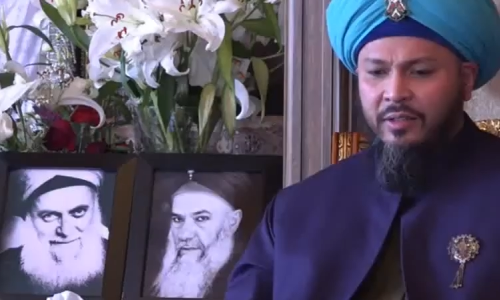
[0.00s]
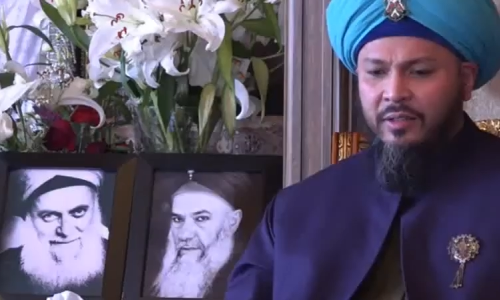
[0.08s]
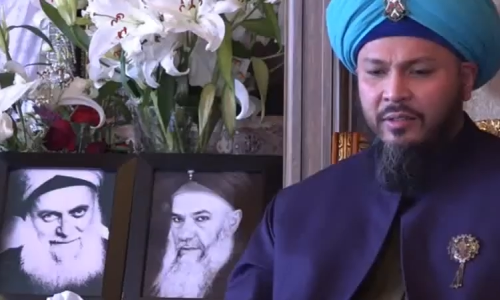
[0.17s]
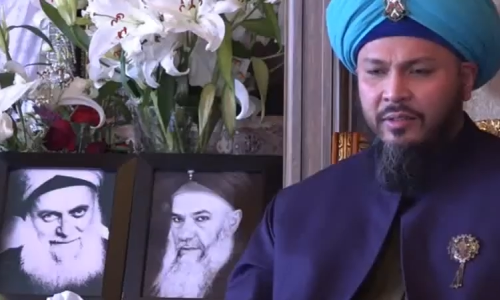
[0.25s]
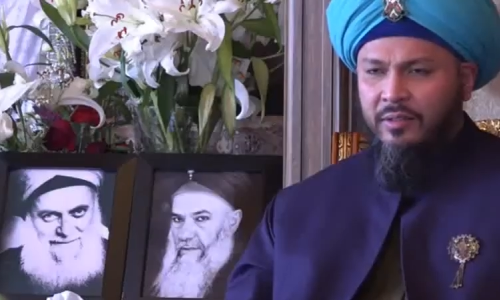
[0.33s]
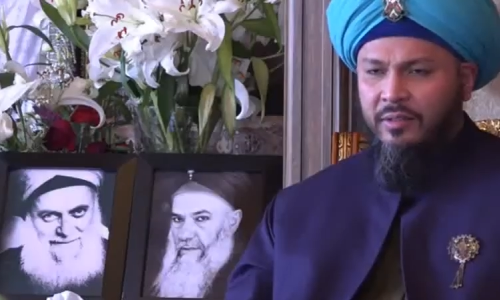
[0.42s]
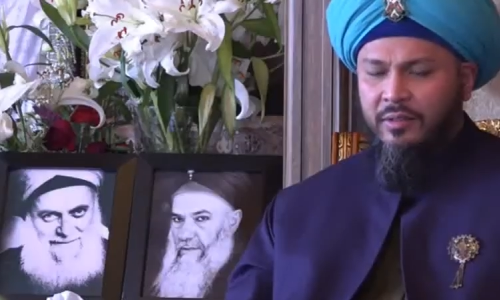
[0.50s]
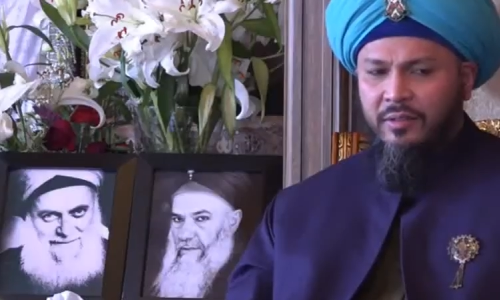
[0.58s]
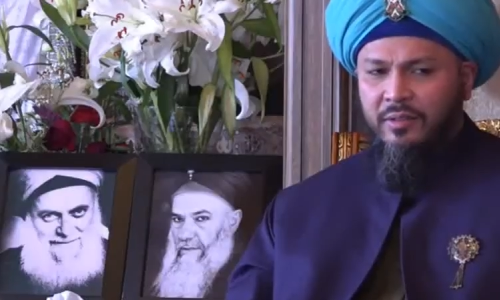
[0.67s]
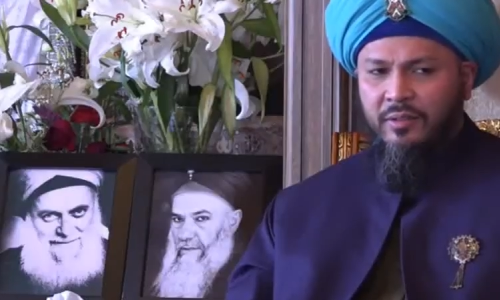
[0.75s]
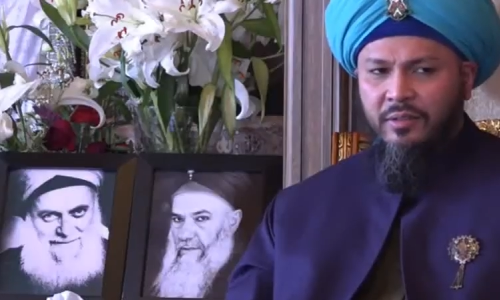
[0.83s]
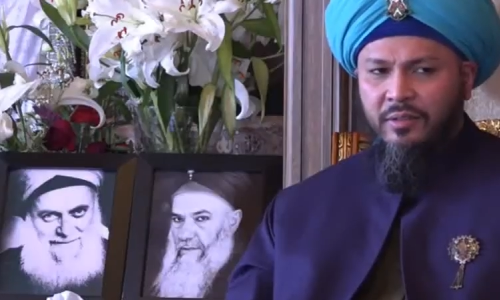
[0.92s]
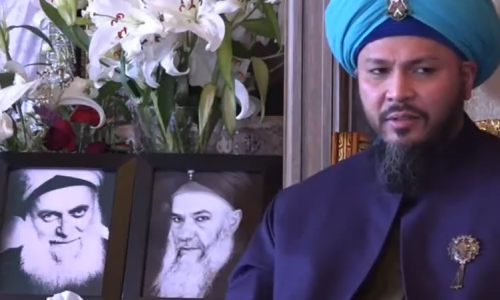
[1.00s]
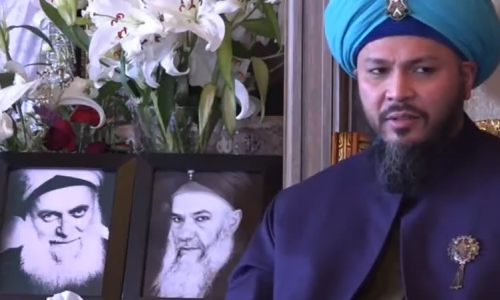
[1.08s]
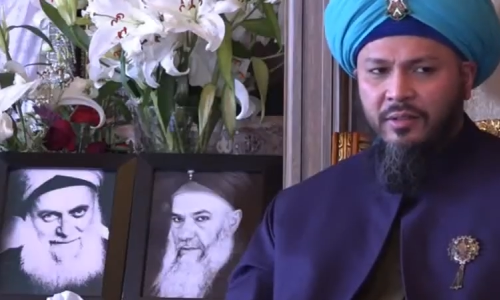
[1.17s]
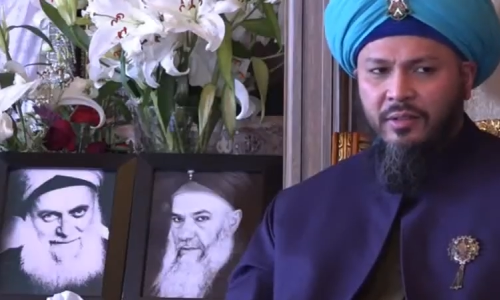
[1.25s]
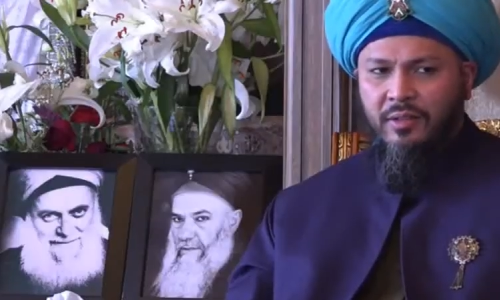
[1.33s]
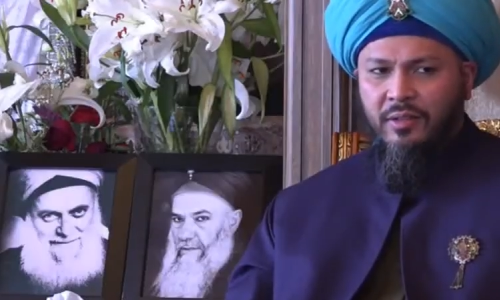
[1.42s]

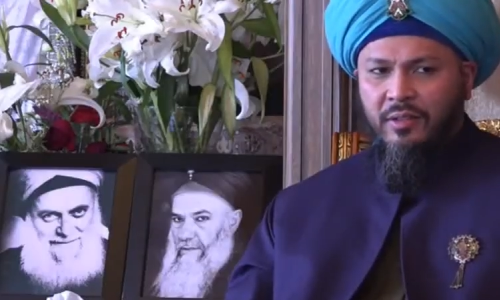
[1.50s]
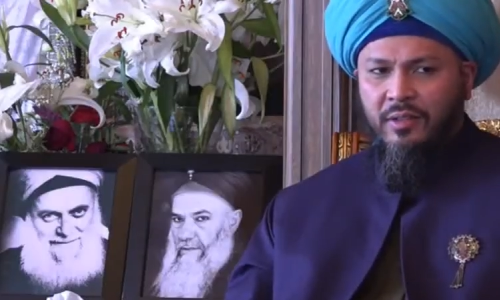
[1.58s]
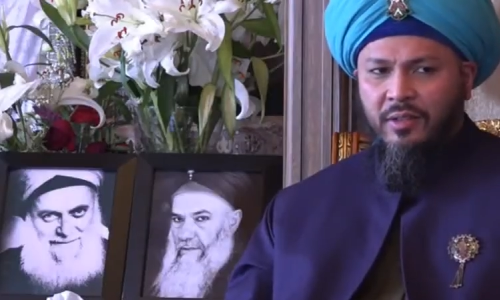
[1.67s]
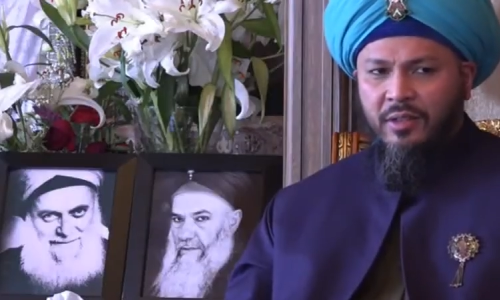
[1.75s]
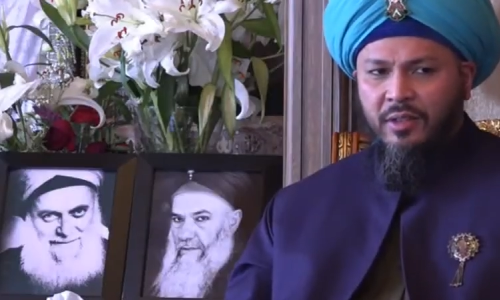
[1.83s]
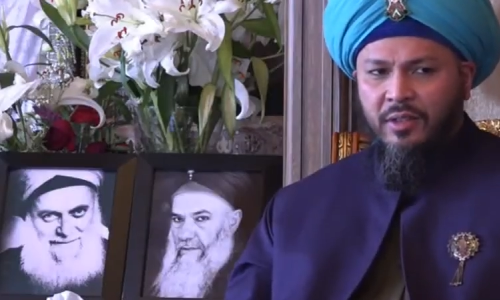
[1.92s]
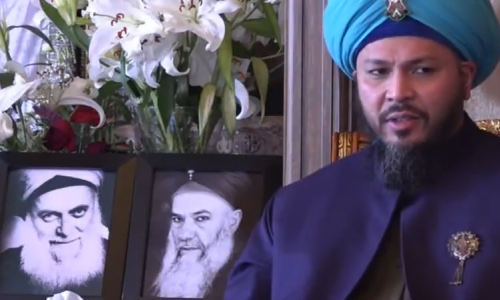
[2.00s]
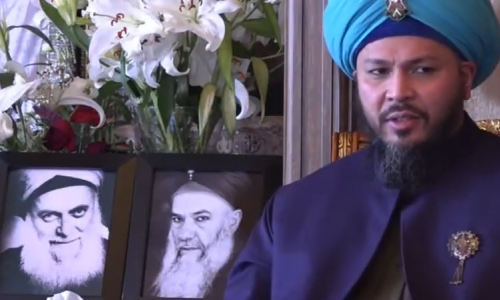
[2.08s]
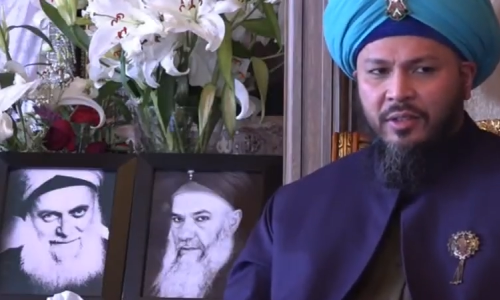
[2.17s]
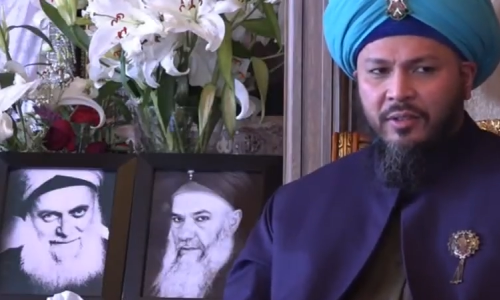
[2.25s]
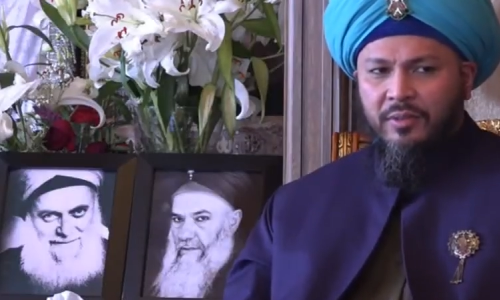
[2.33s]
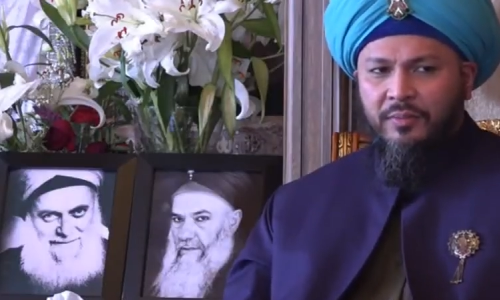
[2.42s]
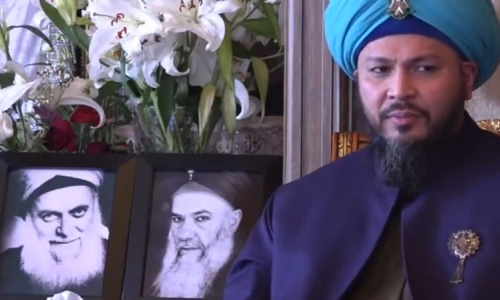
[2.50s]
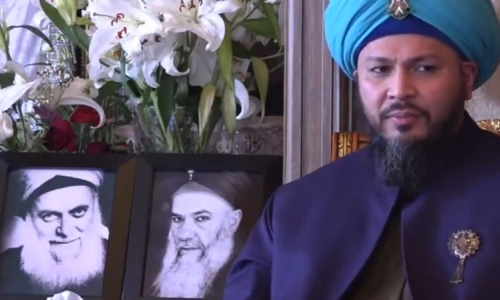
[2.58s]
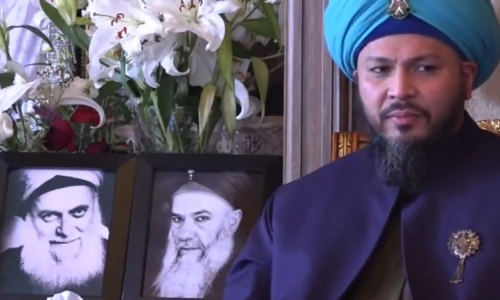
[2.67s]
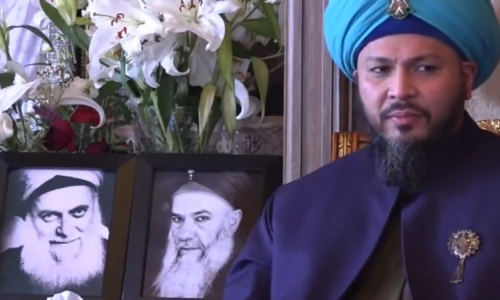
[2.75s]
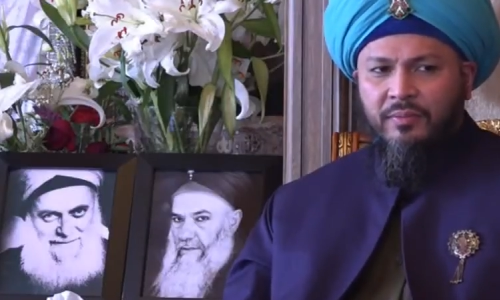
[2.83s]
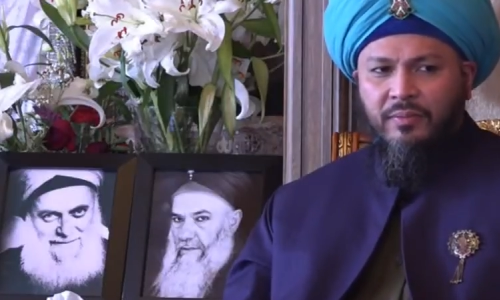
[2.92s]

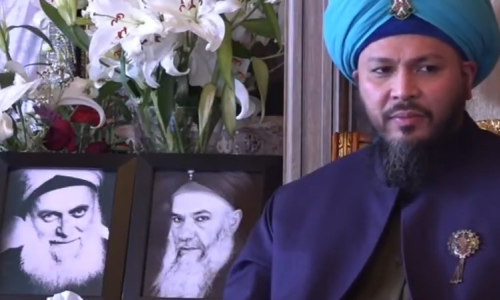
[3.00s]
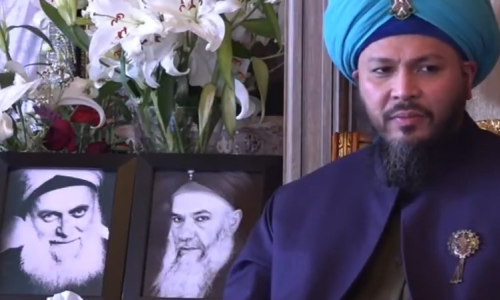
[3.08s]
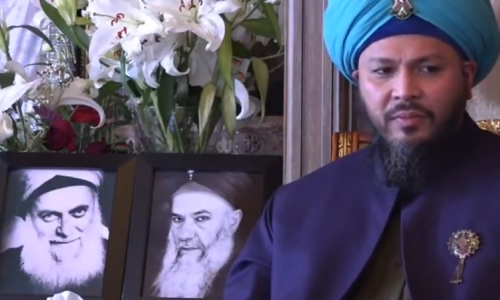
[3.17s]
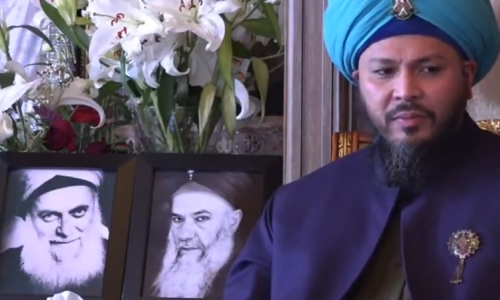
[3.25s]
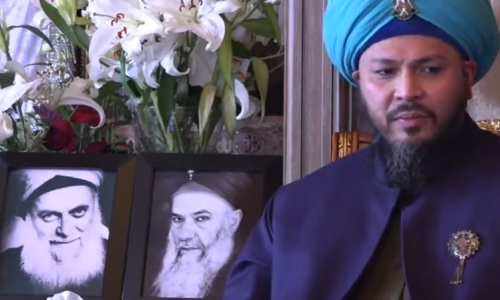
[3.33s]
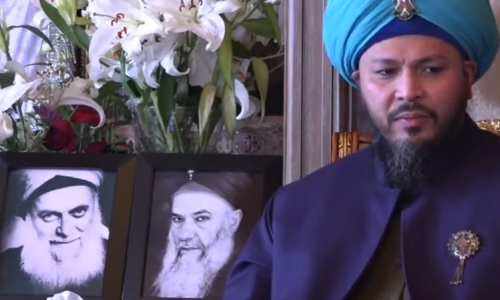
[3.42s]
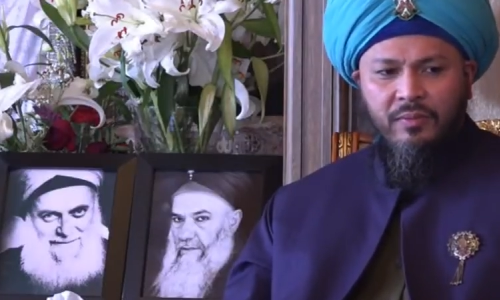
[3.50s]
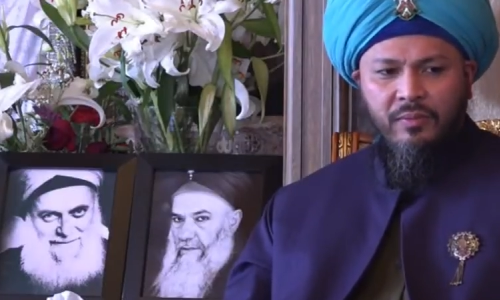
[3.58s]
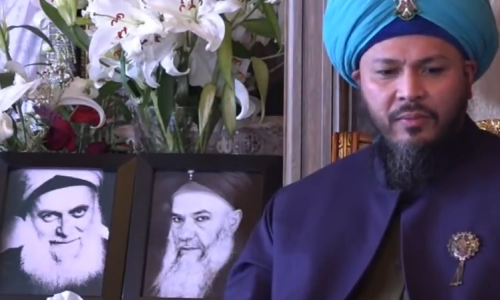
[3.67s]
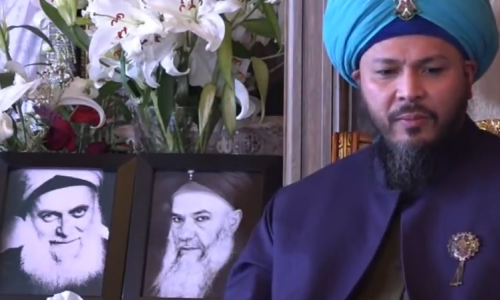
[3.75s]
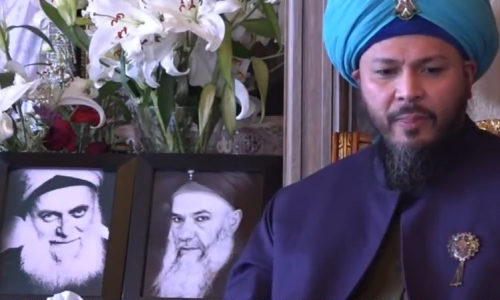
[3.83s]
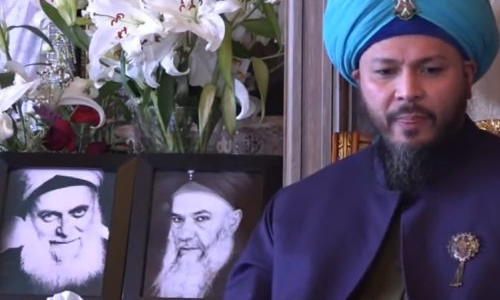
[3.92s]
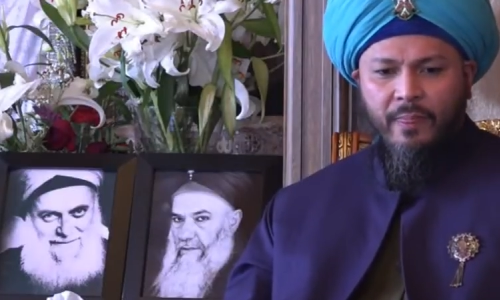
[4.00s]
[no speech]